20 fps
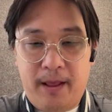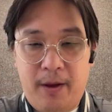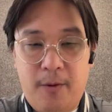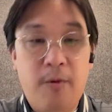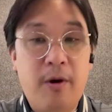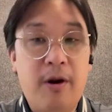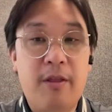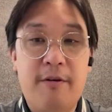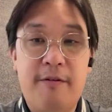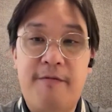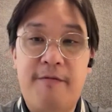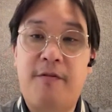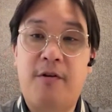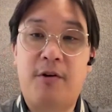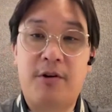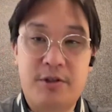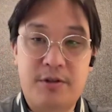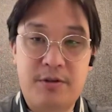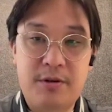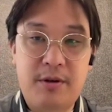one of the
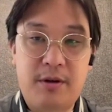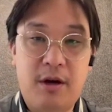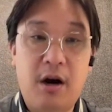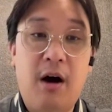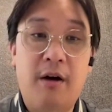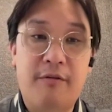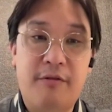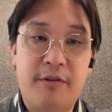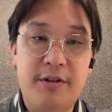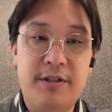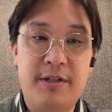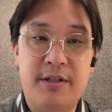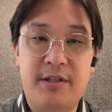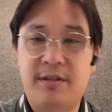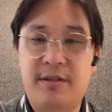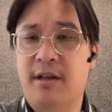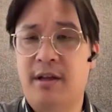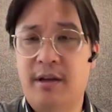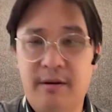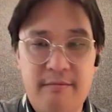first
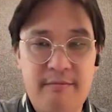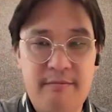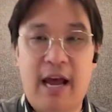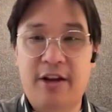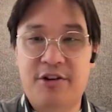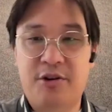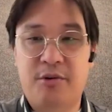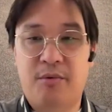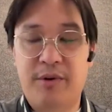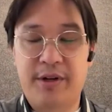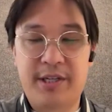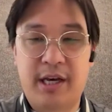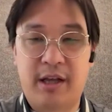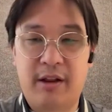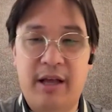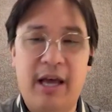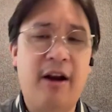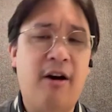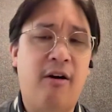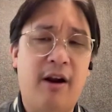conferences, the National
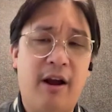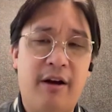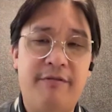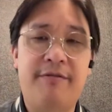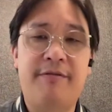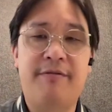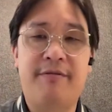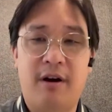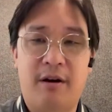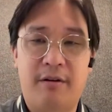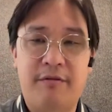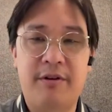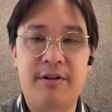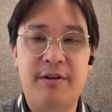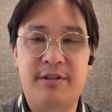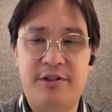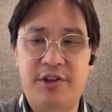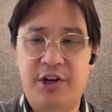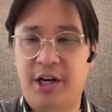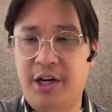Retail NRF
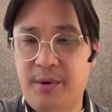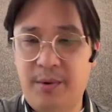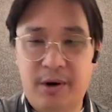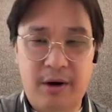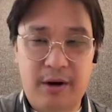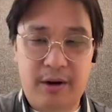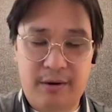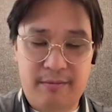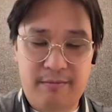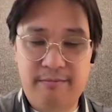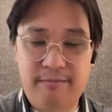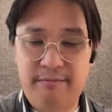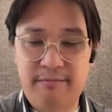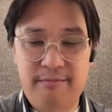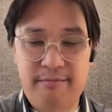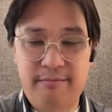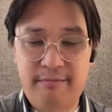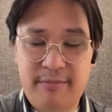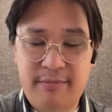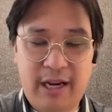conference, January, and
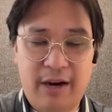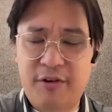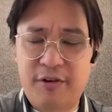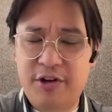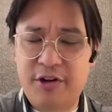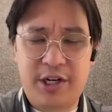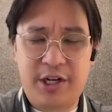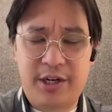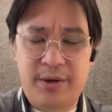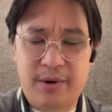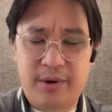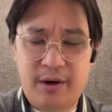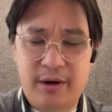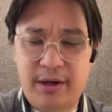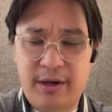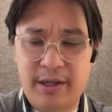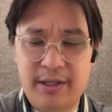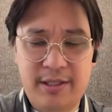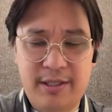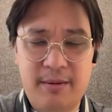every
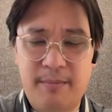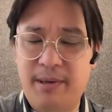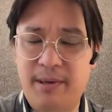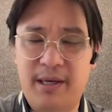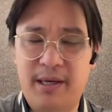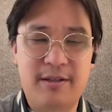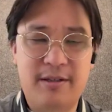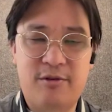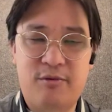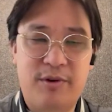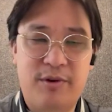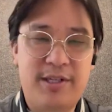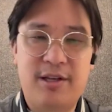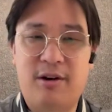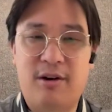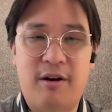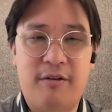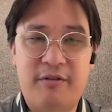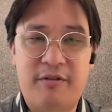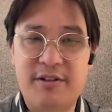January, it's the biggest
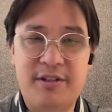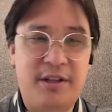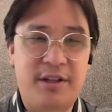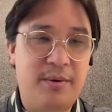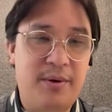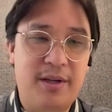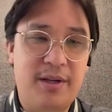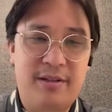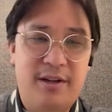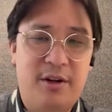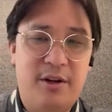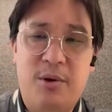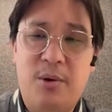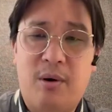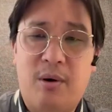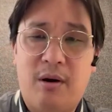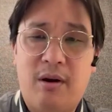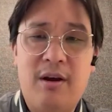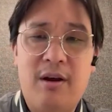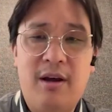retail conference in the US in New
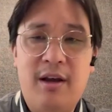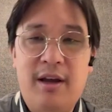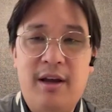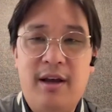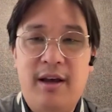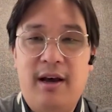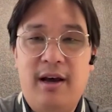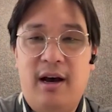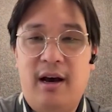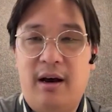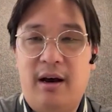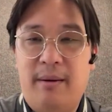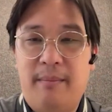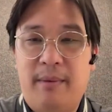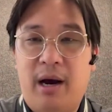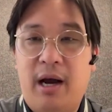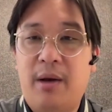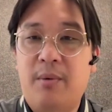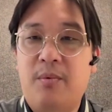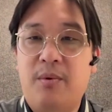York.
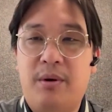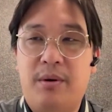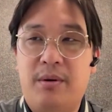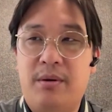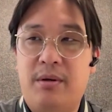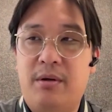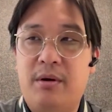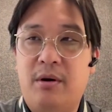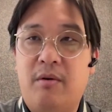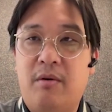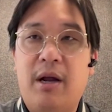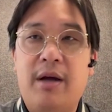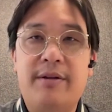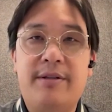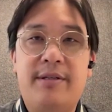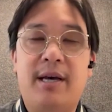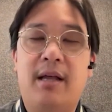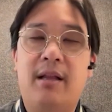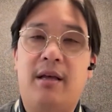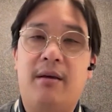I would go around
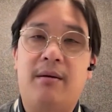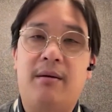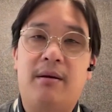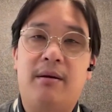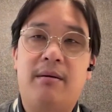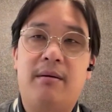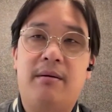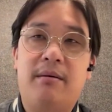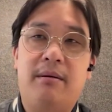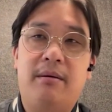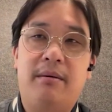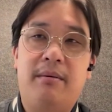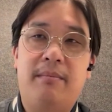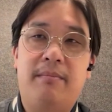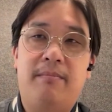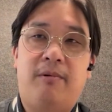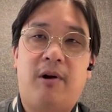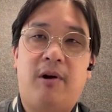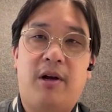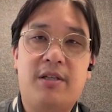telling
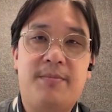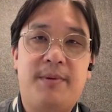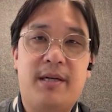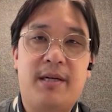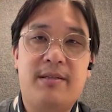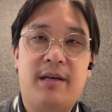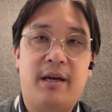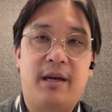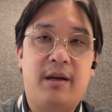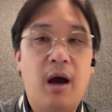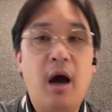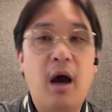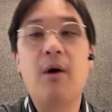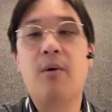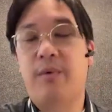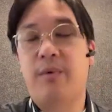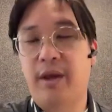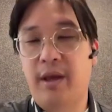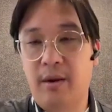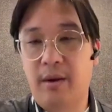prospects like,
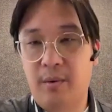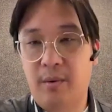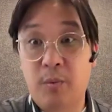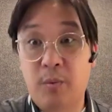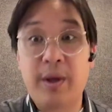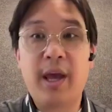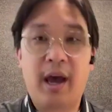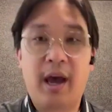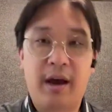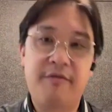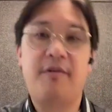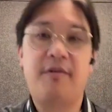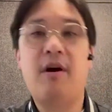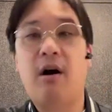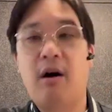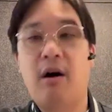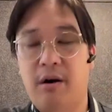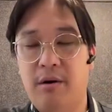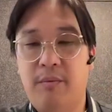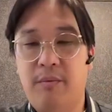oh, we have
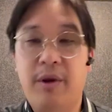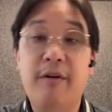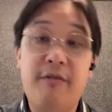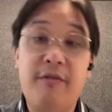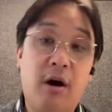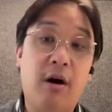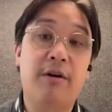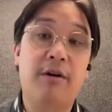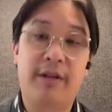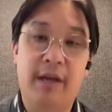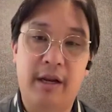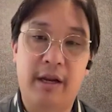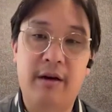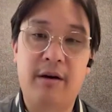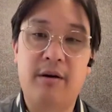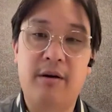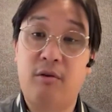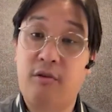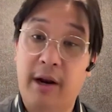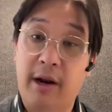card
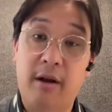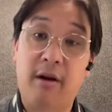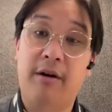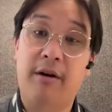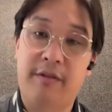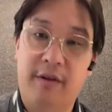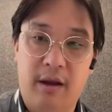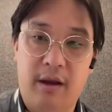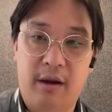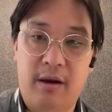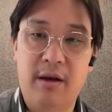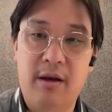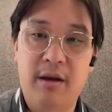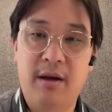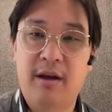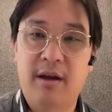data, credit card data,